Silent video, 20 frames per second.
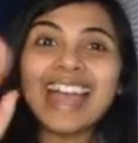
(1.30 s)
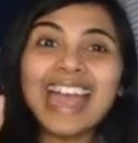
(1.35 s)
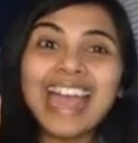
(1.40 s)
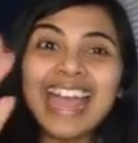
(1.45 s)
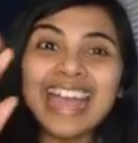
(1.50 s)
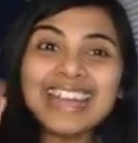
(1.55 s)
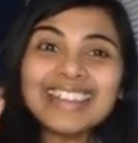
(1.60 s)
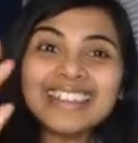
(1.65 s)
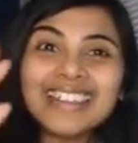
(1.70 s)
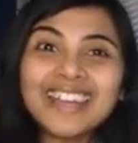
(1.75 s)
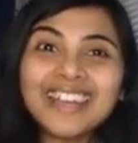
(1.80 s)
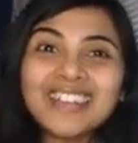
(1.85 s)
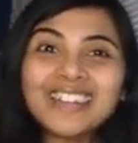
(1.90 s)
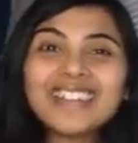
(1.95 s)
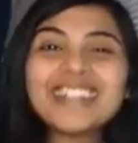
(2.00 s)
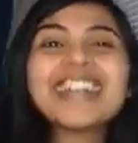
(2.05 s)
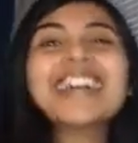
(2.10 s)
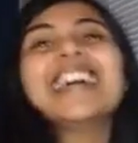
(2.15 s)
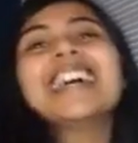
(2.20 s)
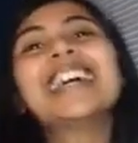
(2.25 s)
Hey there!
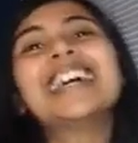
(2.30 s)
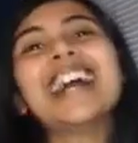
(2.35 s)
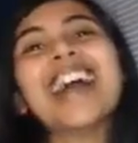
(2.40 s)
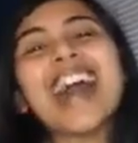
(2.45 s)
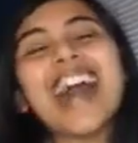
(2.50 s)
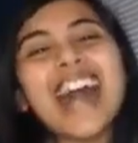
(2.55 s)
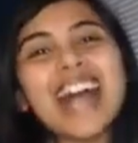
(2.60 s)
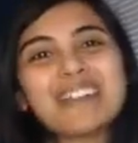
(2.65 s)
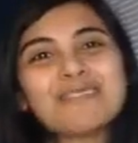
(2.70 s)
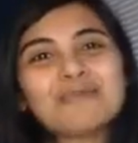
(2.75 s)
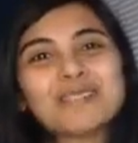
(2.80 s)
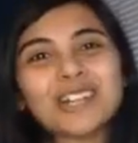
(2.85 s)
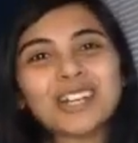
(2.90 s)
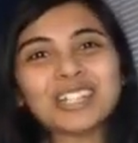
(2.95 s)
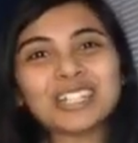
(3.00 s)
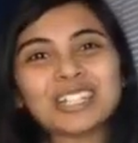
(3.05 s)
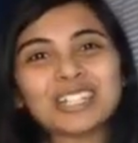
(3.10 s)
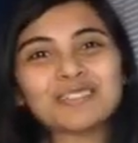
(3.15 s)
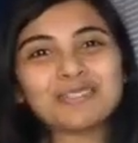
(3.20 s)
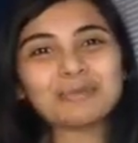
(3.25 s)
I'm
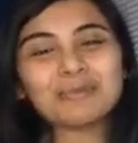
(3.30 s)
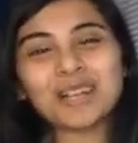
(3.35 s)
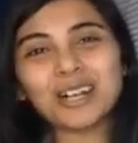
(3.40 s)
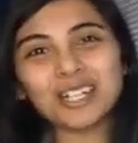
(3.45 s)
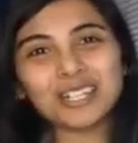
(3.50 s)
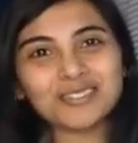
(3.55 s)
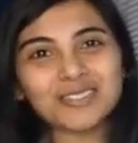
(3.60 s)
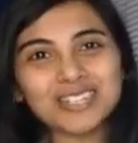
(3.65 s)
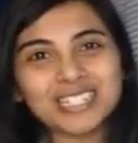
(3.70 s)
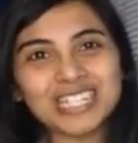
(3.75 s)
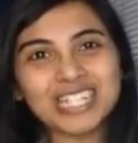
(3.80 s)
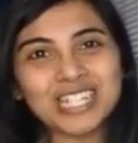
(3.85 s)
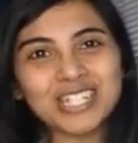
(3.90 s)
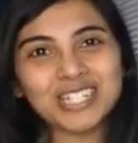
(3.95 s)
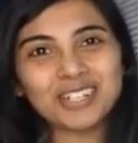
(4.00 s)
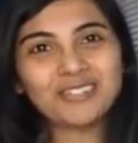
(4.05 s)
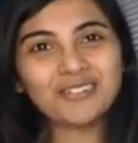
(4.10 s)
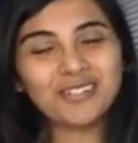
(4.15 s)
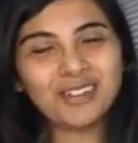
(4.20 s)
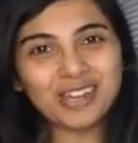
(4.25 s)
Charlotte from Colorful
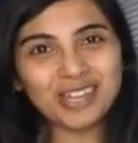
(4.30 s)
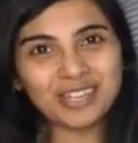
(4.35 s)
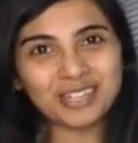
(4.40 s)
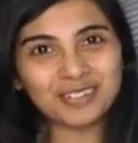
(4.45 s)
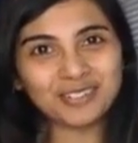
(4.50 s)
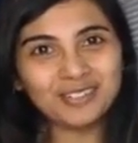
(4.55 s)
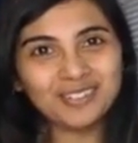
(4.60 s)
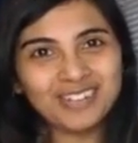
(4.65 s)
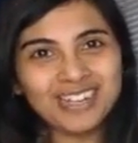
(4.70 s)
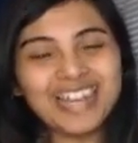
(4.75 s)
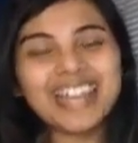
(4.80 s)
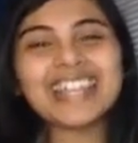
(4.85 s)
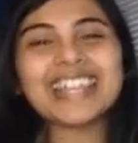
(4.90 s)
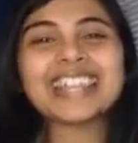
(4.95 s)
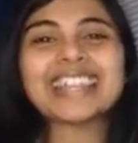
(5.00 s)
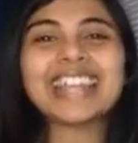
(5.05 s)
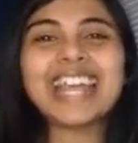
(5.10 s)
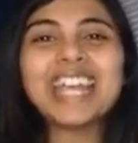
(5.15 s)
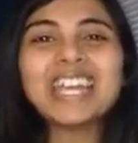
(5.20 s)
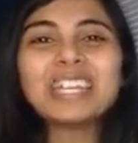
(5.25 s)
Teaching for You.
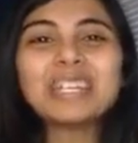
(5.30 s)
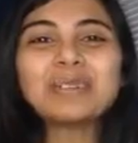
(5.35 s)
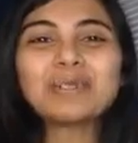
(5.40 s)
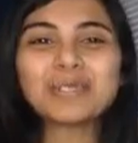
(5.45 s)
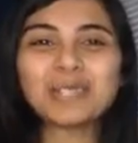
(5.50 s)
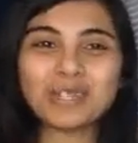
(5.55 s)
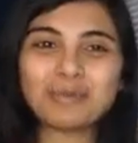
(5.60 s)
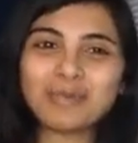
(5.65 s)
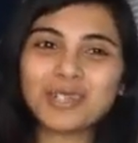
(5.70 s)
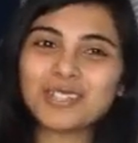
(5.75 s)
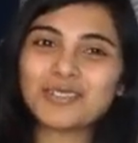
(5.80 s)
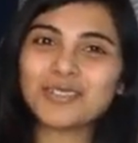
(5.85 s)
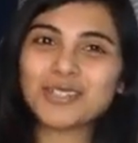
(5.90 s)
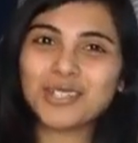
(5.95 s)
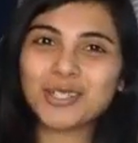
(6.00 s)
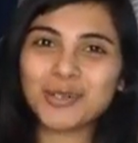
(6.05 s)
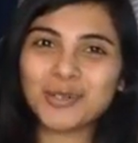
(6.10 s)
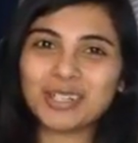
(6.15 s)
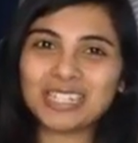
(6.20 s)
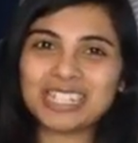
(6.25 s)
Thank you so much for
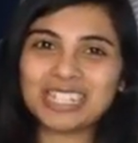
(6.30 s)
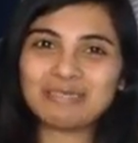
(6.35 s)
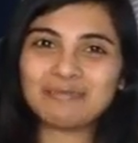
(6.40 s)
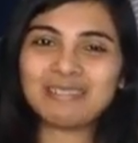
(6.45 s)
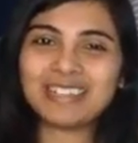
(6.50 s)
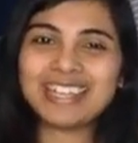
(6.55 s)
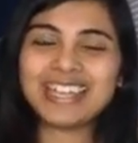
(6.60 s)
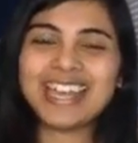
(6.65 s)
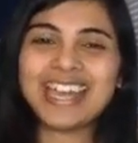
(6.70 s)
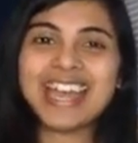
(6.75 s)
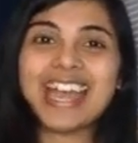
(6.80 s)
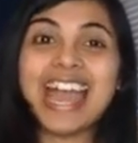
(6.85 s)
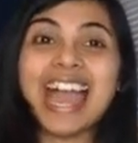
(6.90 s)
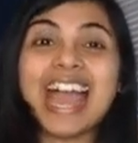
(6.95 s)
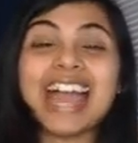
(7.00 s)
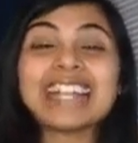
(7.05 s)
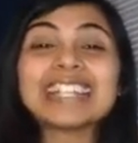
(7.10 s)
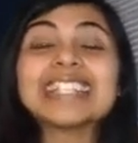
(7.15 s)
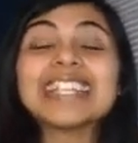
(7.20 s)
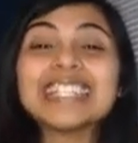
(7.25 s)
joining me.
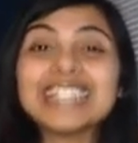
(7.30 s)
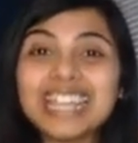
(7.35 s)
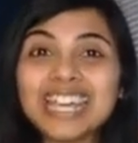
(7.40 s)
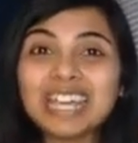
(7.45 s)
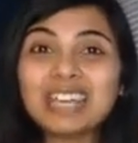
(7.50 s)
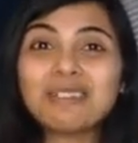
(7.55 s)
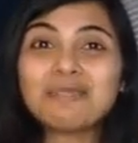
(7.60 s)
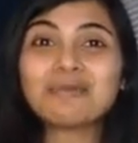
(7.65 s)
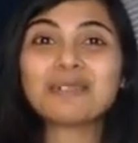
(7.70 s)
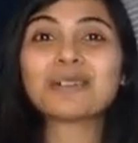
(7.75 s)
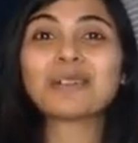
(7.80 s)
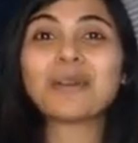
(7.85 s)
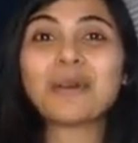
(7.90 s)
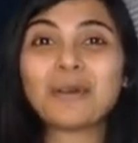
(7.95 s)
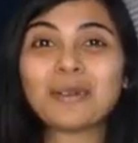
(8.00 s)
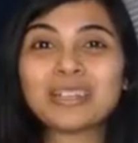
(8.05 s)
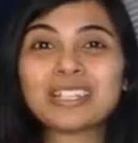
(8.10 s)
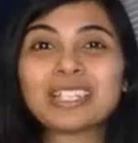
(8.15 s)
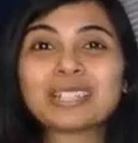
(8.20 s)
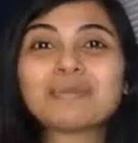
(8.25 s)
And today we're
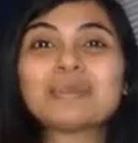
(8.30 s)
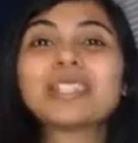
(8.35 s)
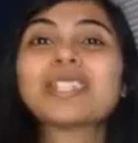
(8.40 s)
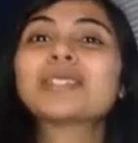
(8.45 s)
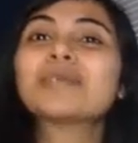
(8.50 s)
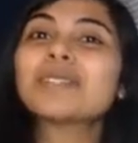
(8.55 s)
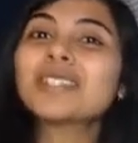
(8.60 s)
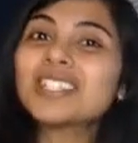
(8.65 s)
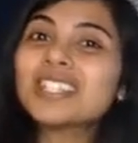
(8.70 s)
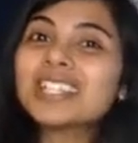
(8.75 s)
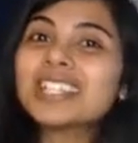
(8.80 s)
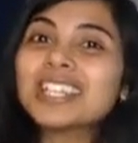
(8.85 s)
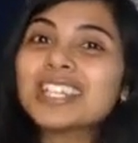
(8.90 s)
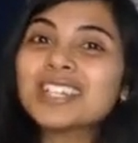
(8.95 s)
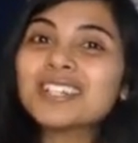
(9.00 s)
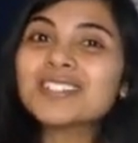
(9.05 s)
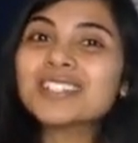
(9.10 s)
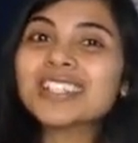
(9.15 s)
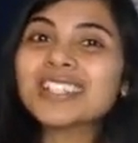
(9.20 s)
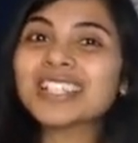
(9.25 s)
going to be switching
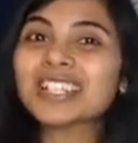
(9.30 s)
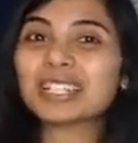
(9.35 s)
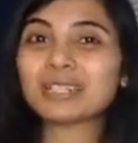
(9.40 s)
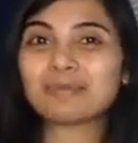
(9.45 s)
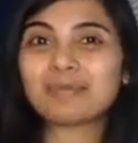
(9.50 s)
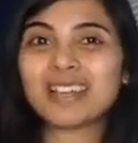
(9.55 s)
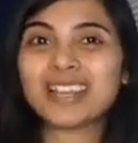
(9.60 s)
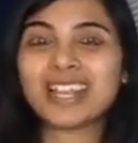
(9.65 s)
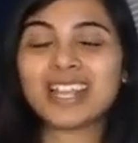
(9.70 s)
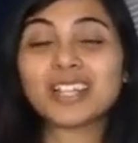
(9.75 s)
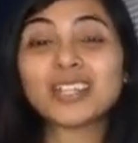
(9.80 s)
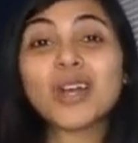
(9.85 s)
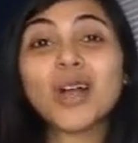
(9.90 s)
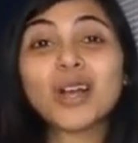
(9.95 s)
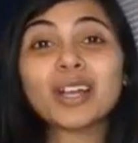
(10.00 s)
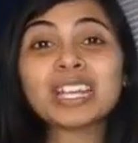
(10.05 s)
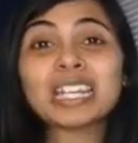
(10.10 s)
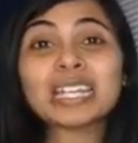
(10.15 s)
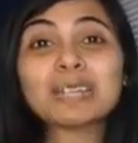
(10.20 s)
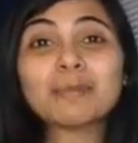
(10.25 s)
gears a little bit and
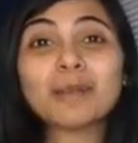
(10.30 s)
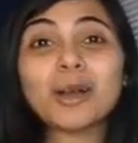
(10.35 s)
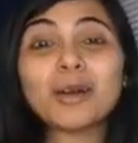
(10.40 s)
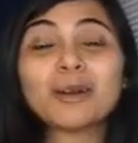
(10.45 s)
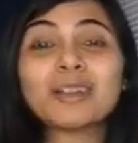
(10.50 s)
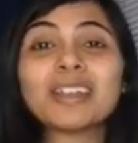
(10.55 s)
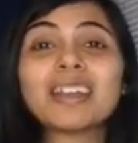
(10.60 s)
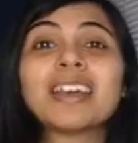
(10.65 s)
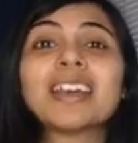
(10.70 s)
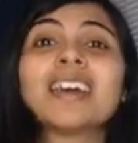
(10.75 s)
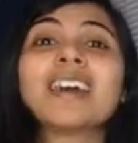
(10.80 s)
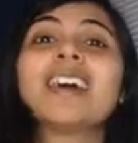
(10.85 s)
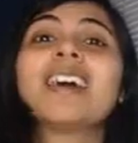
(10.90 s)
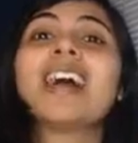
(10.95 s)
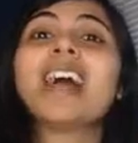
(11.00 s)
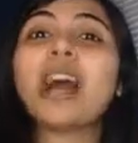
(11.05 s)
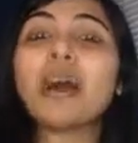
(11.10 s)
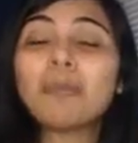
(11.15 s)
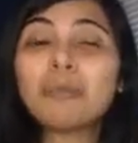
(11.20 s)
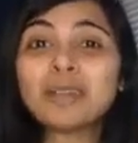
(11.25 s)
talking about
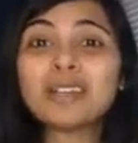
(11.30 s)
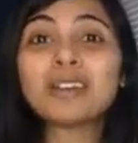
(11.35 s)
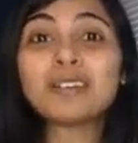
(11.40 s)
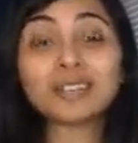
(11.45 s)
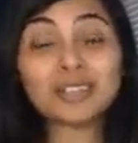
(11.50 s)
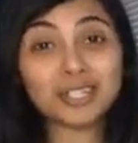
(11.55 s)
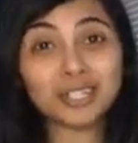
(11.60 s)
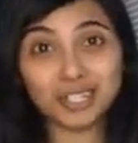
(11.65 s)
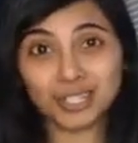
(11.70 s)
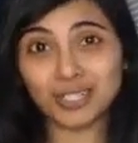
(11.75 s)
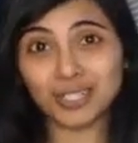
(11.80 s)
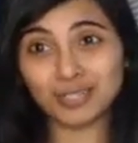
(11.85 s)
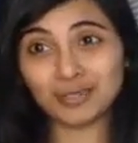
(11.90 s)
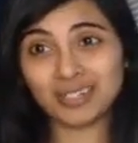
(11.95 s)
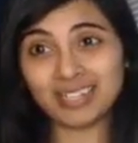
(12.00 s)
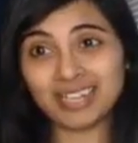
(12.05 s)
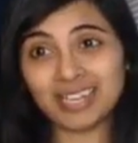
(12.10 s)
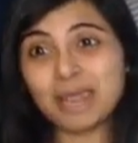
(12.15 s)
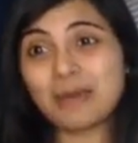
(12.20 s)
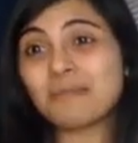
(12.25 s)
helping our
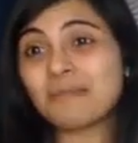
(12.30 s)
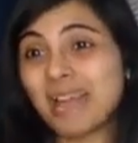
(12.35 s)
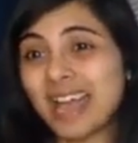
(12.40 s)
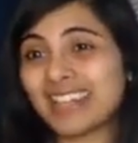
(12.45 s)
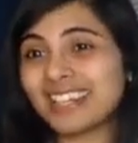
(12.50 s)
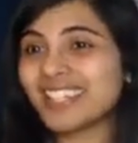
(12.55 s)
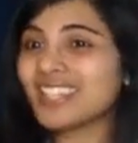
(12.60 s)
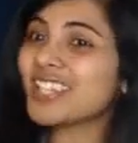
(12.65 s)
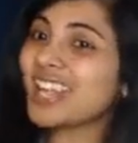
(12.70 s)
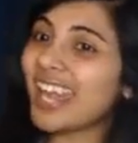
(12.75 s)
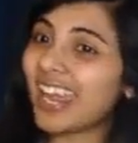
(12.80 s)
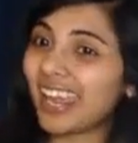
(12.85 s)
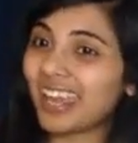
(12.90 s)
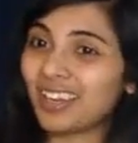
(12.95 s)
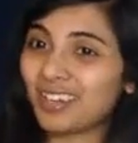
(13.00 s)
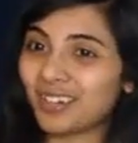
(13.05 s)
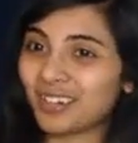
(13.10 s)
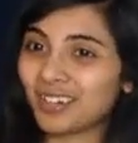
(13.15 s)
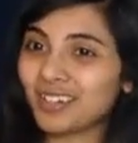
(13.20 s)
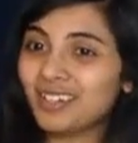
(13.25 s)
children manage
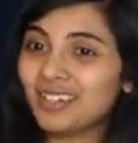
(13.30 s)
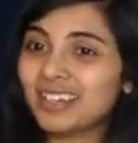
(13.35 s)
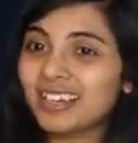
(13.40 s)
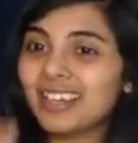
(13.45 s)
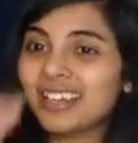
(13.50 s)
anger.